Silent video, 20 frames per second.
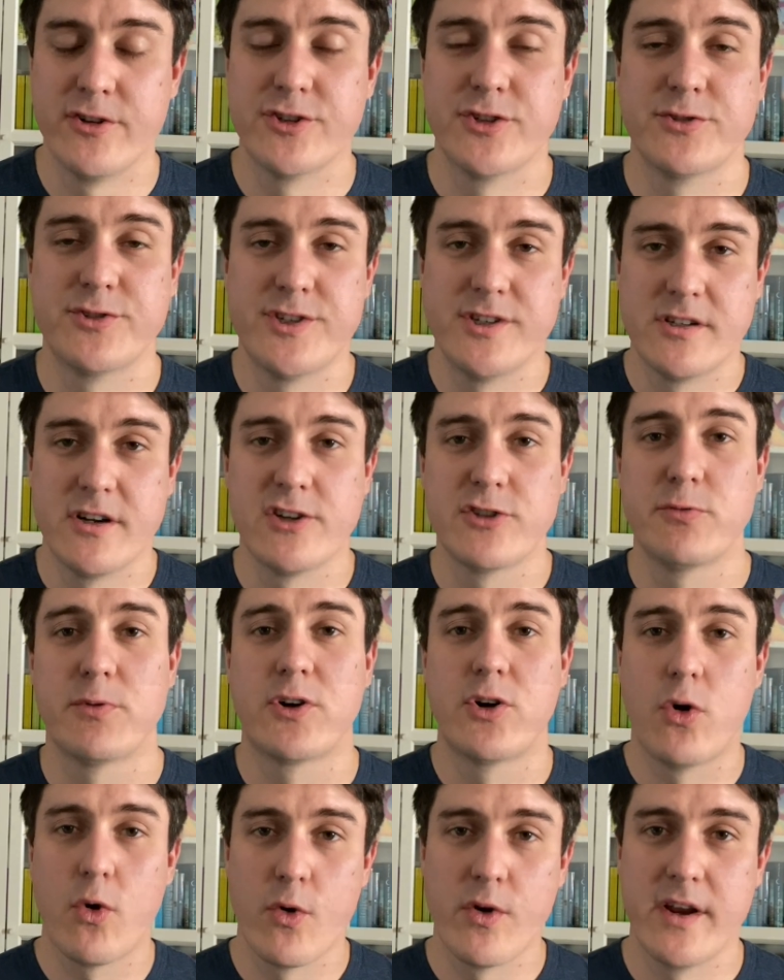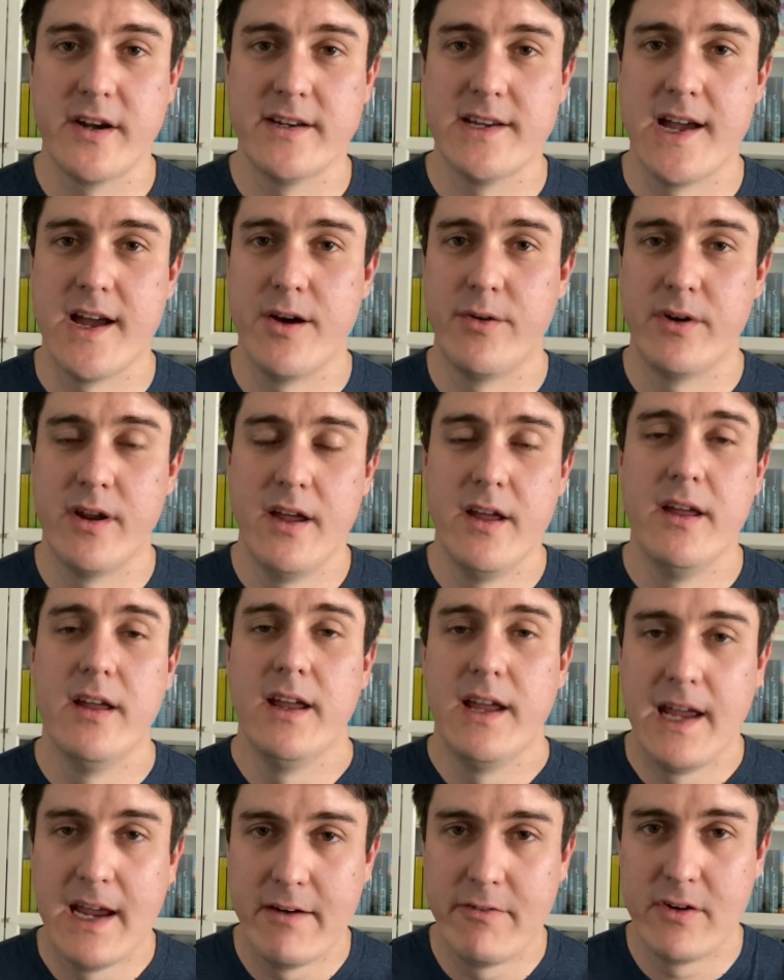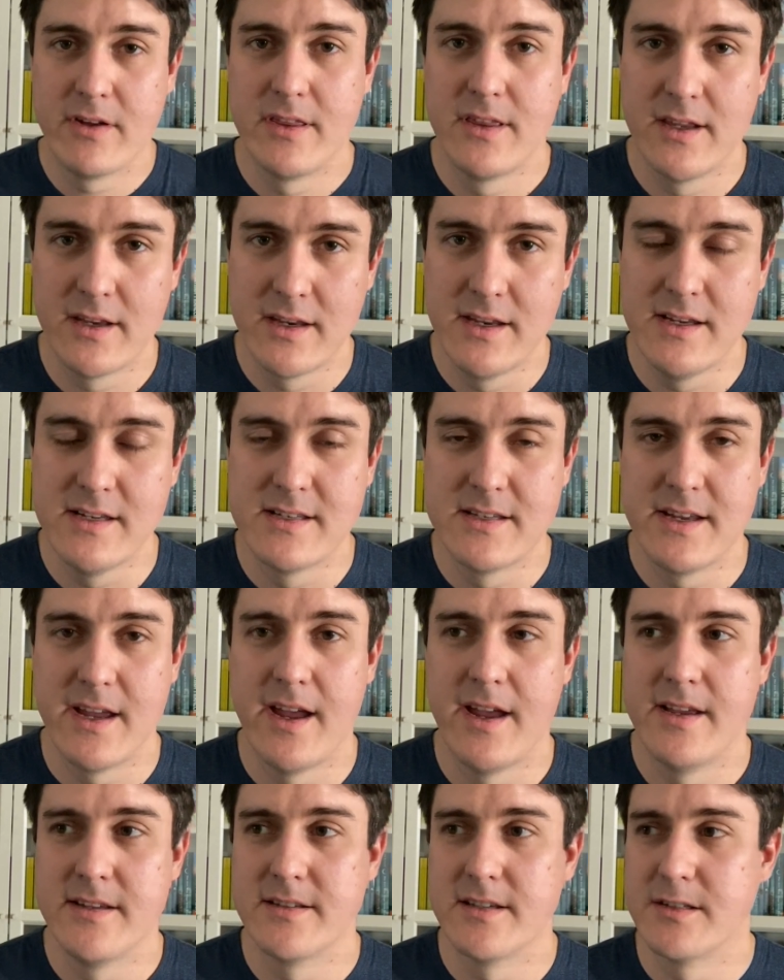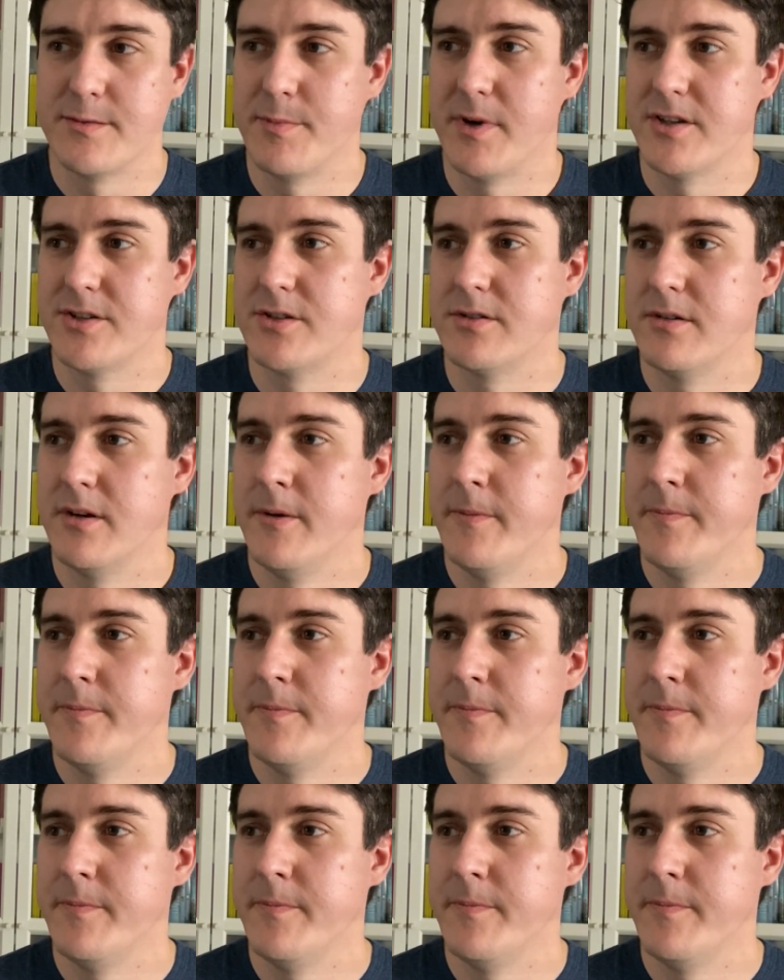So she starts recording down everything he says, as much